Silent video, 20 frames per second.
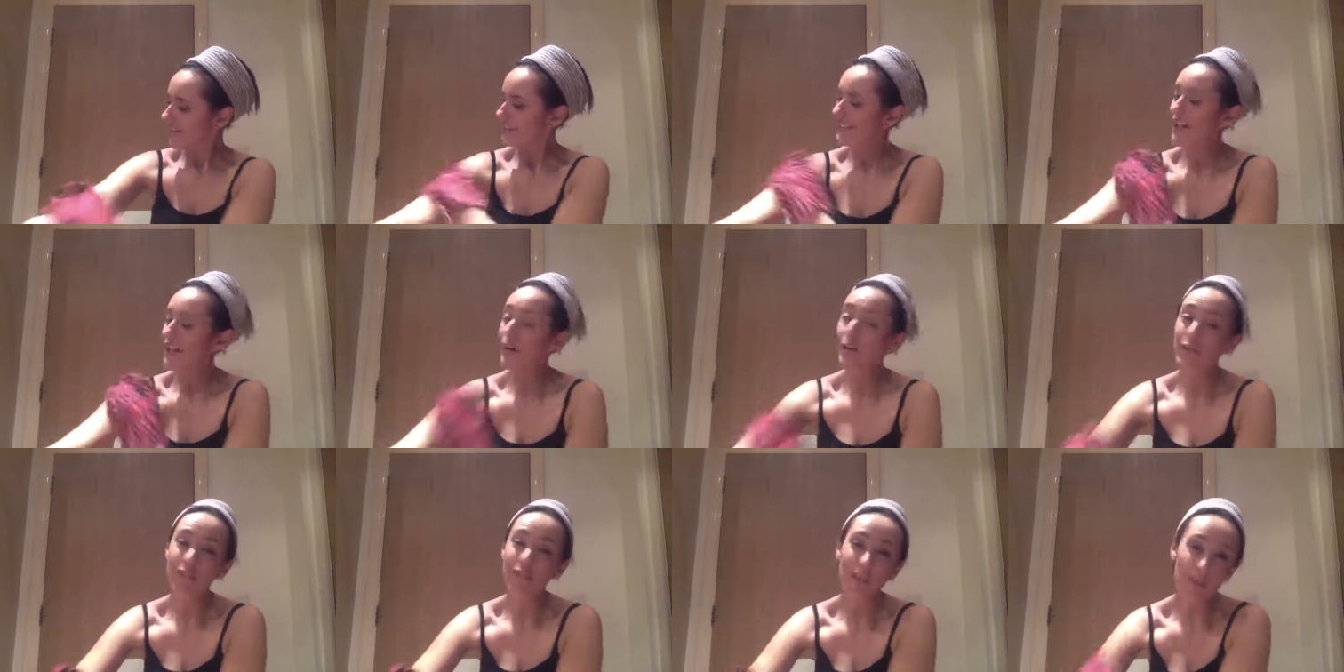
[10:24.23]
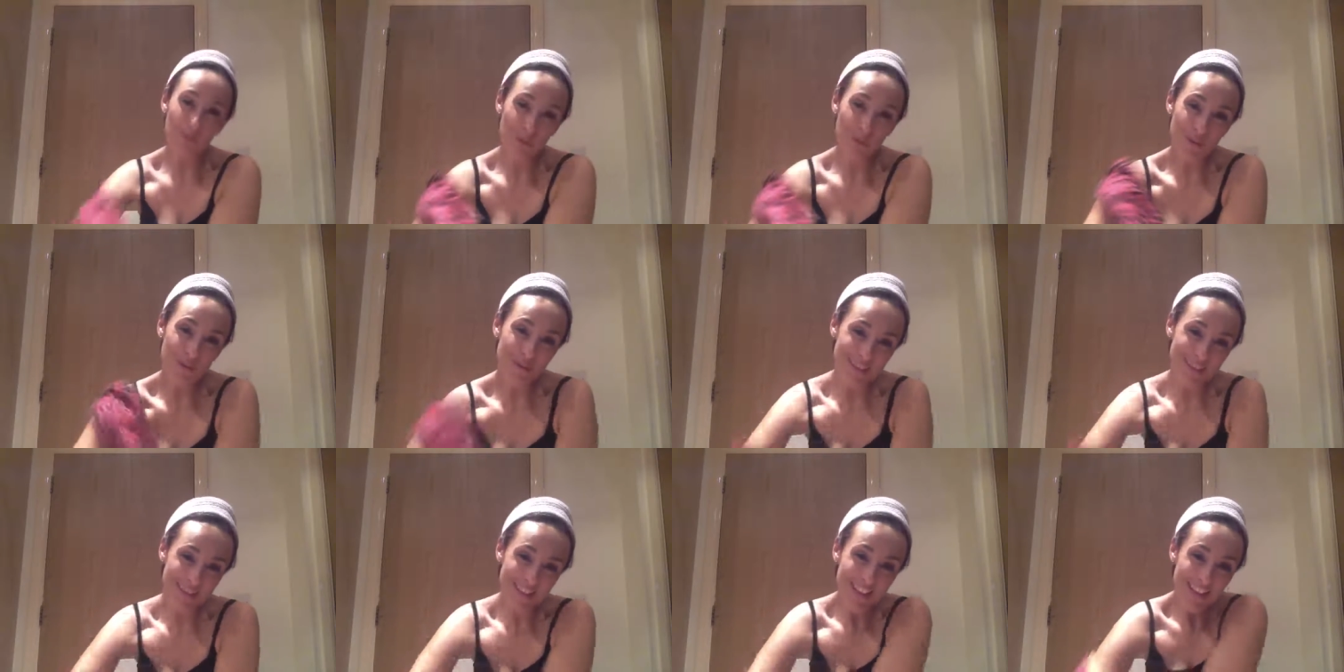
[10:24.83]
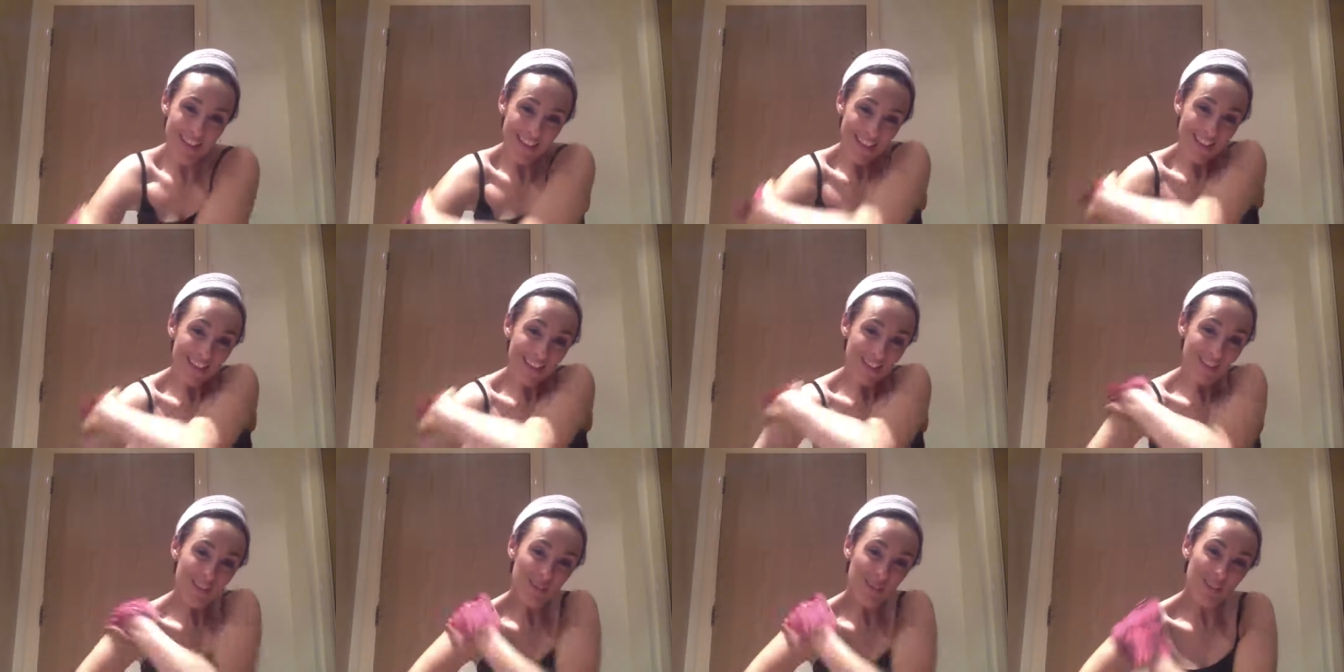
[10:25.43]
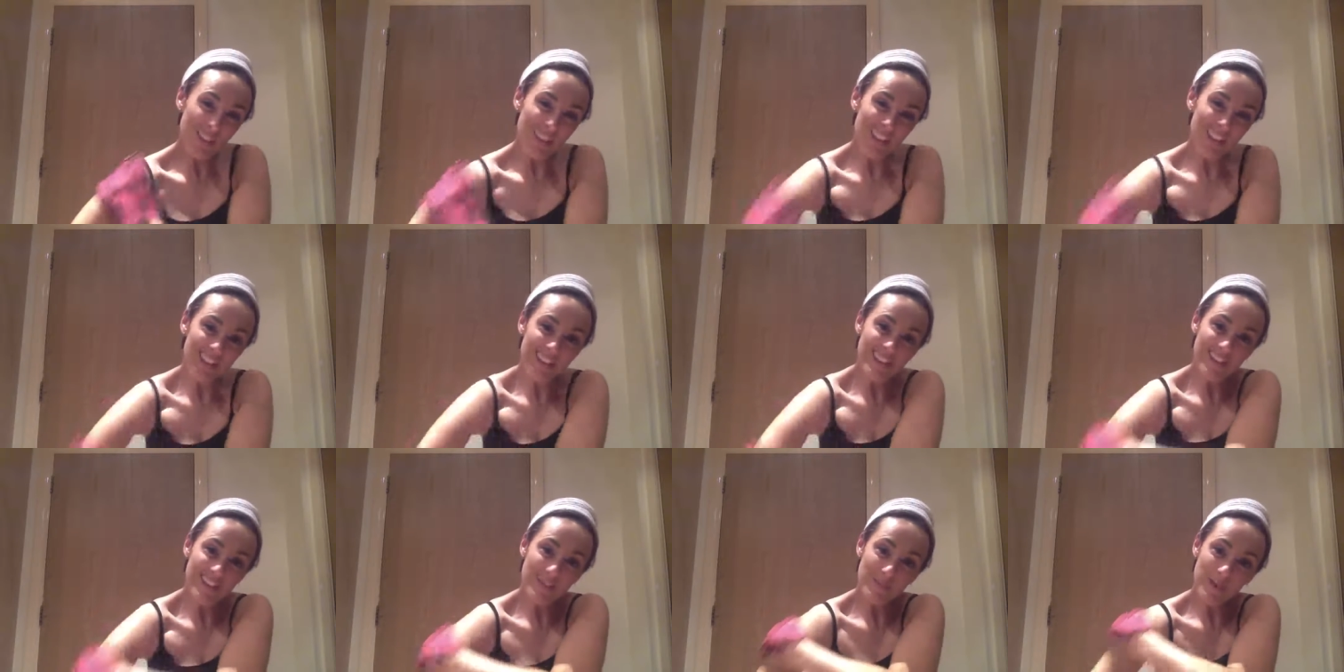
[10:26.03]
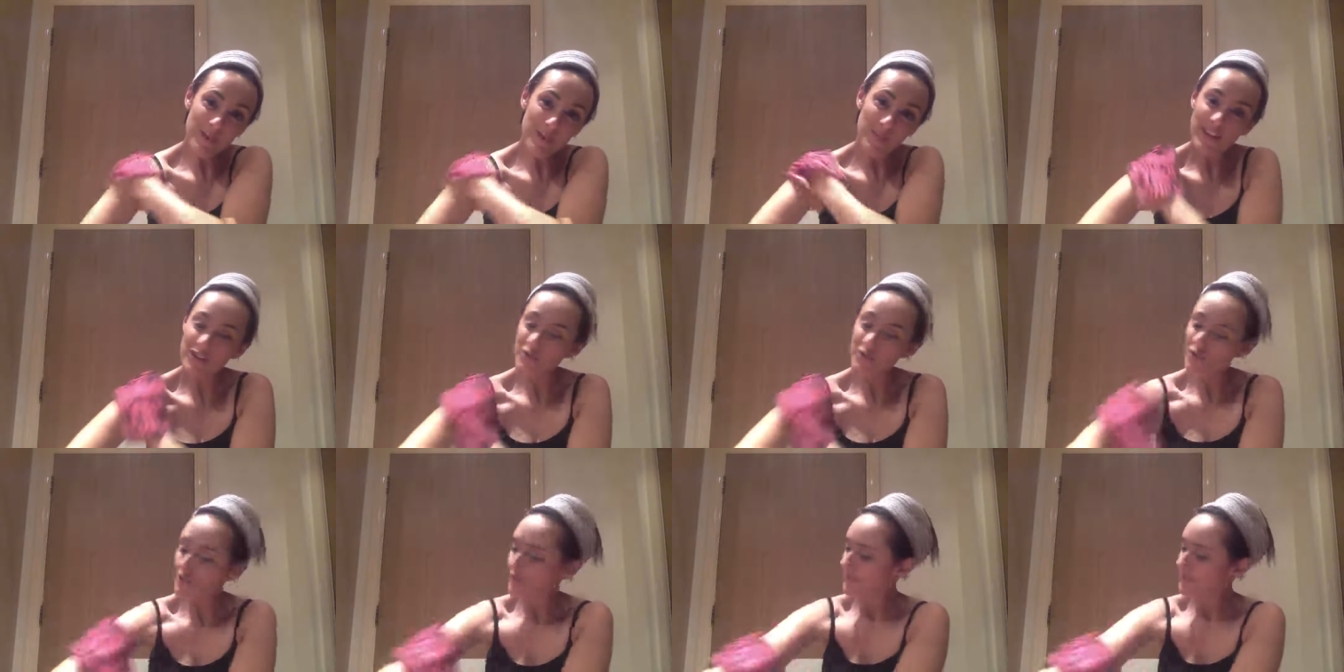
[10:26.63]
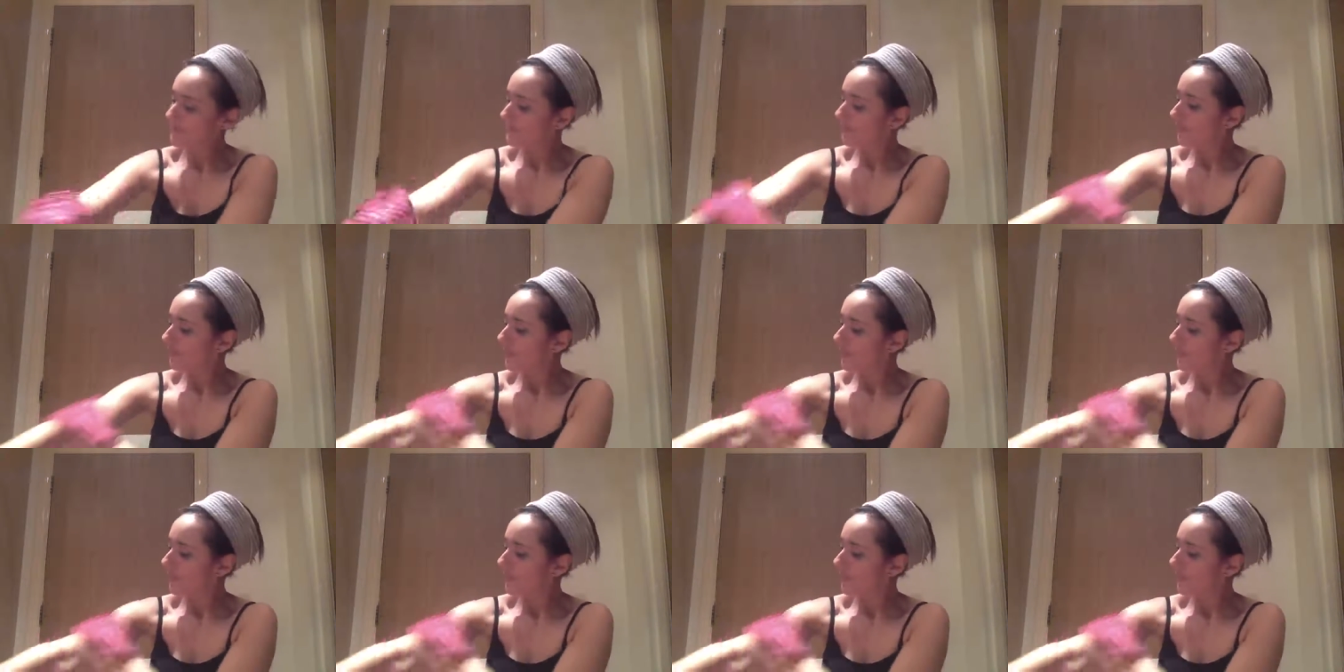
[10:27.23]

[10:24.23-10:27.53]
Now, if I was doing this in my bedroom,